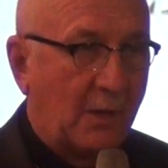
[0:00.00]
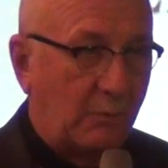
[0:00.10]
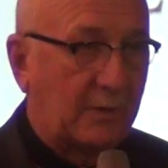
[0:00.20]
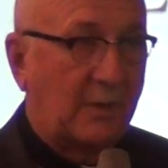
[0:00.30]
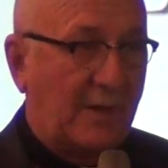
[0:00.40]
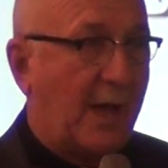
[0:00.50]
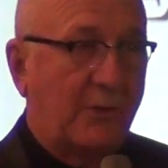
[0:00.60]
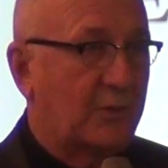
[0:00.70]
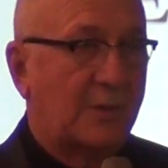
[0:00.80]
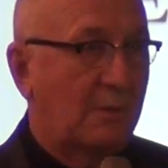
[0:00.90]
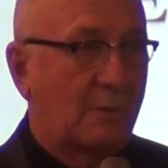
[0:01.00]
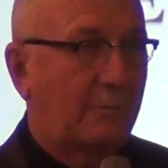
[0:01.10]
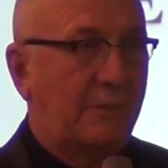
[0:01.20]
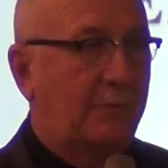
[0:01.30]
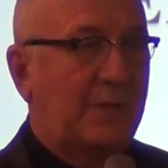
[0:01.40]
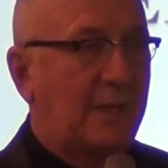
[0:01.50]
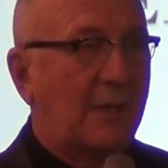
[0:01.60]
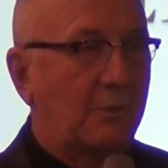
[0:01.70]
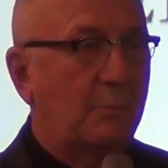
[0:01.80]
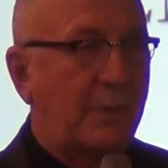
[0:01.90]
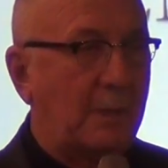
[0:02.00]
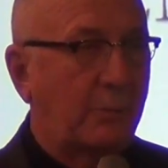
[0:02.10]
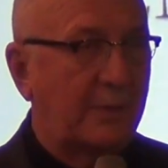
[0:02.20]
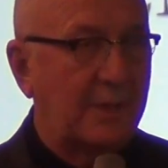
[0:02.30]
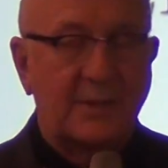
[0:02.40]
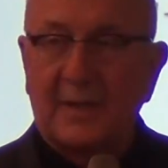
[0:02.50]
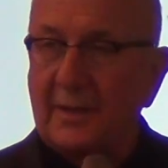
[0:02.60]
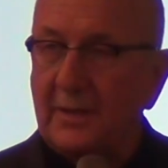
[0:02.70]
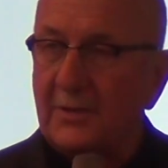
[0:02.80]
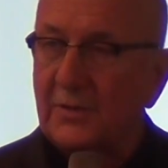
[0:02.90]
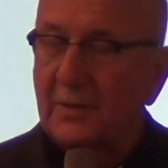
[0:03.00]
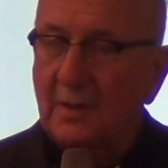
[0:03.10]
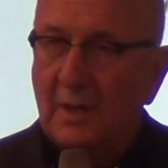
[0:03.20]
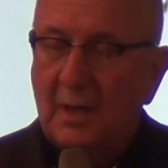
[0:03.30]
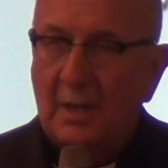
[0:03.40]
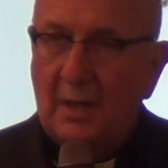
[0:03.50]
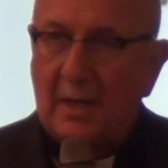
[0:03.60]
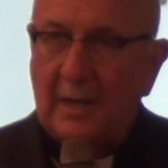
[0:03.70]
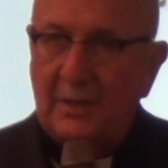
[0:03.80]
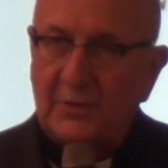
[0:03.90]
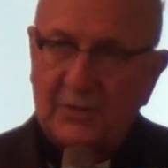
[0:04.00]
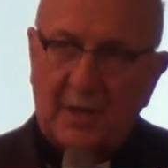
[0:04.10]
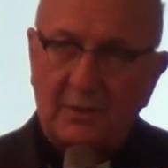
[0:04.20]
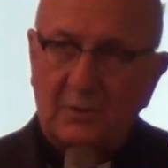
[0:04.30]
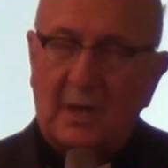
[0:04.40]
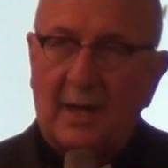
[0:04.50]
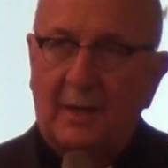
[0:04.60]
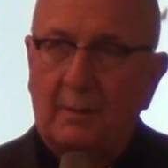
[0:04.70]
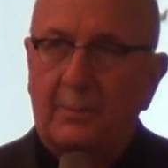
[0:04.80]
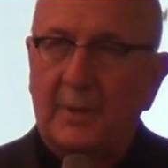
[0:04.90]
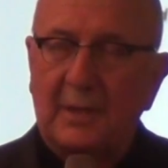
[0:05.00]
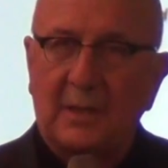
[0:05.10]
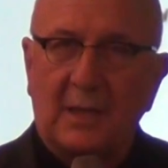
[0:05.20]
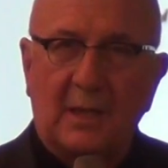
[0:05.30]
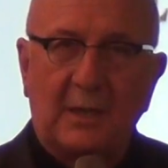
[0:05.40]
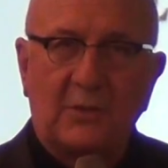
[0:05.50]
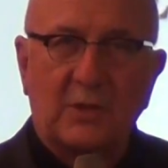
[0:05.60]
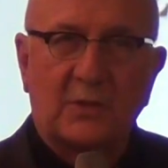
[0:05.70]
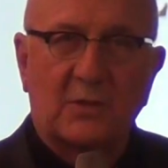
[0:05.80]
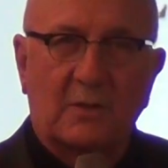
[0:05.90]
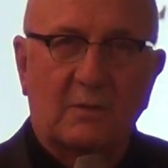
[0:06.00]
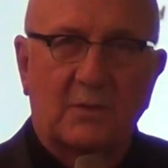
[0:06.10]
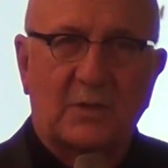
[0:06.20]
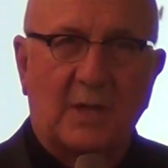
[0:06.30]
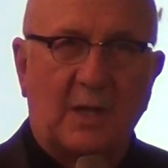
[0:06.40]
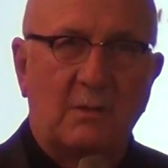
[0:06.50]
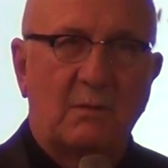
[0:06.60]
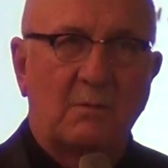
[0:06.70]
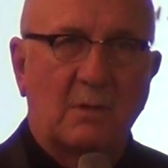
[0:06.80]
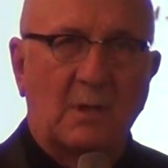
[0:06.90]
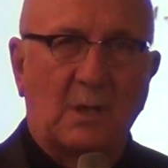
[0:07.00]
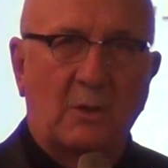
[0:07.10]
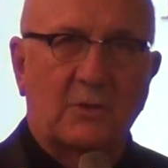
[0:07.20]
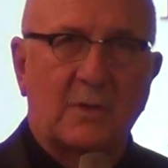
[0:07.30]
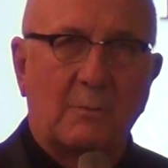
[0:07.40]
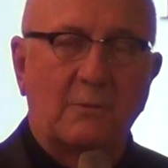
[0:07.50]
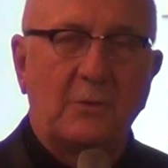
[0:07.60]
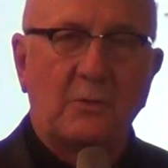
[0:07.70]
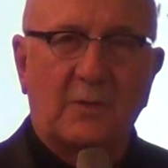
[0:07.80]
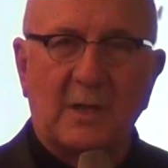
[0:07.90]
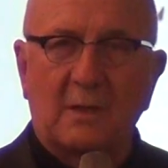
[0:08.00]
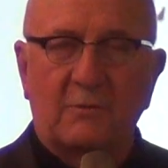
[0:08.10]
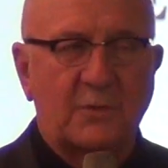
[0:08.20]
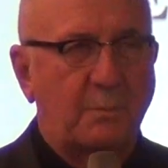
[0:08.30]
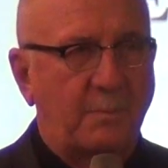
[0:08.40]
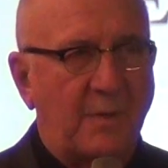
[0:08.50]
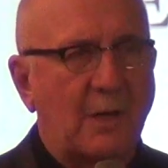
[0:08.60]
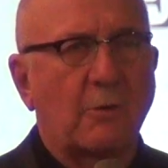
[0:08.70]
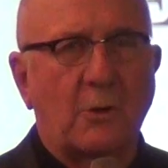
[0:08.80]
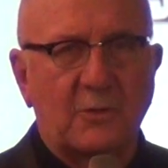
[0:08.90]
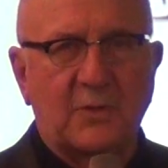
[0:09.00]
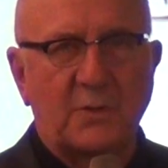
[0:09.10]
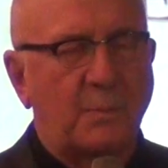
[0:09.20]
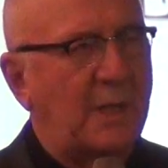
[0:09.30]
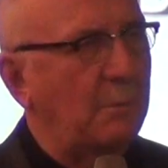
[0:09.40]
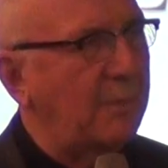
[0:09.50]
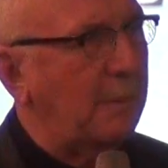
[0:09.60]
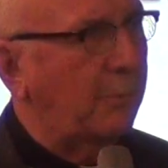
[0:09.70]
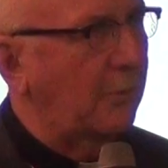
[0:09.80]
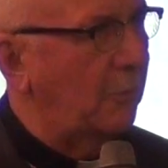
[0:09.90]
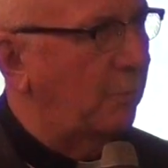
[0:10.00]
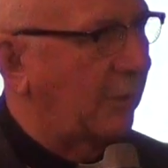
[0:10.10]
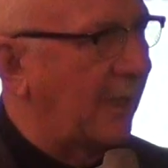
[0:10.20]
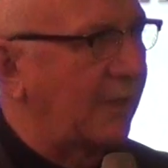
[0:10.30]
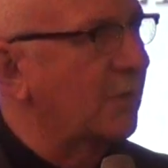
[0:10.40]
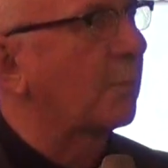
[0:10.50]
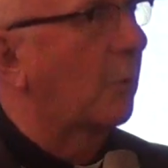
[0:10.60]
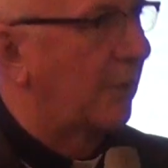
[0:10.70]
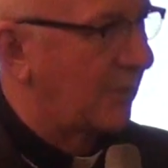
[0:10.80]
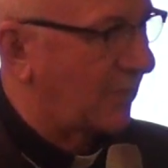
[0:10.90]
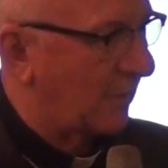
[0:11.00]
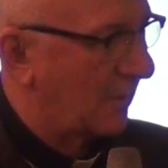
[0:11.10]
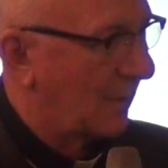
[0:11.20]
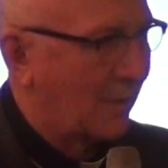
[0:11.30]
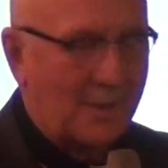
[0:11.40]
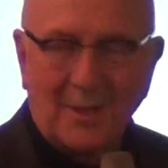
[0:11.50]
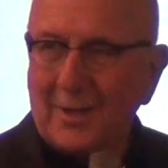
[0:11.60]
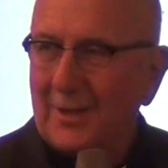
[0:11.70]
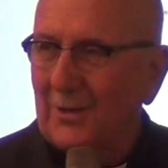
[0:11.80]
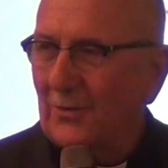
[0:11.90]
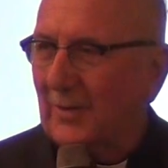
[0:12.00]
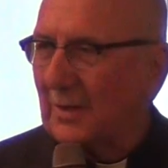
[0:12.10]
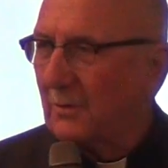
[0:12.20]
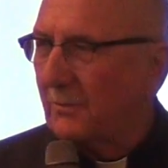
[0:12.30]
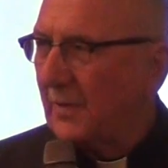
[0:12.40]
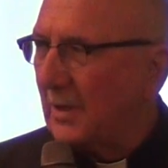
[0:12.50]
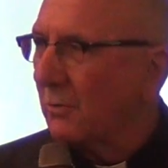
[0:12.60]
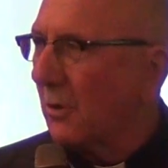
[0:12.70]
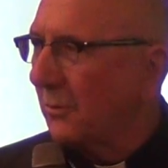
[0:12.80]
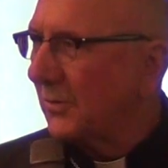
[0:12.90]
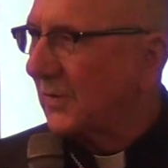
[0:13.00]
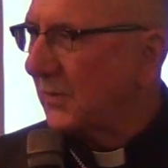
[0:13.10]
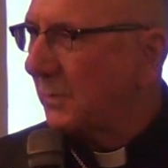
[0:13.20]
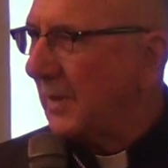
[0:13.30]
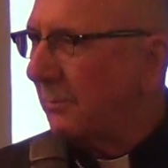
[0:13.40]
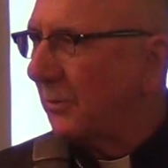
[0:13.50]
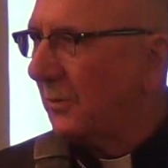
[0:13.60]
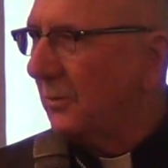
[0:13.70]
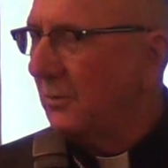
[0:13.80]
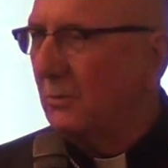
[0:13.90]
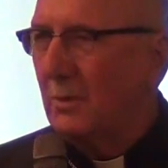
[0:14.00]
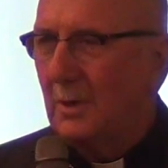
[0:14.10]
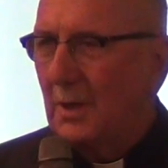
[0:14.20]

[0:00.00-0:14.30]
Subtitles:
with 1,000 or 1,500 people in attendance. And his son got up and he just said, you know, some of you think of heroes as being people who play sports. You think of heroes as people who